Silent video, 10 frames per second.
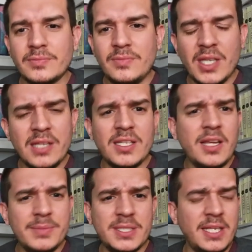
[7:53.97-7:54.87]
at
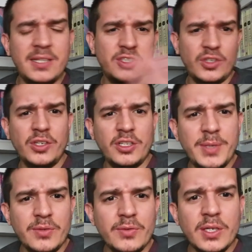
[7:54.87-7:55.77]
times. And sure, it could be
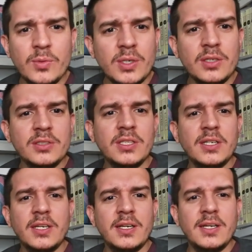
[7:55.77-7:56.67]
a real world
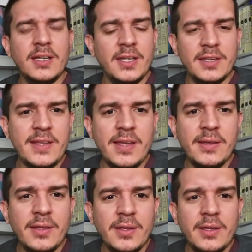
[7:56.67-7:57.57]
in that,
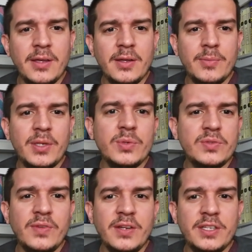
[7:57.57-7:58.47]
but it was
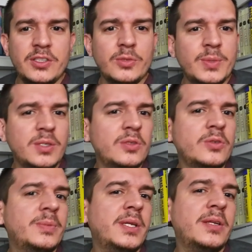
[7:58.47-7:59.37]
very doom and
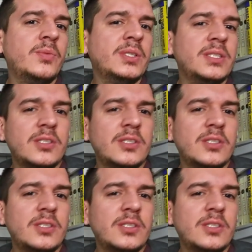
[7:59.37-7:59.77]
gloom, and it wasn't the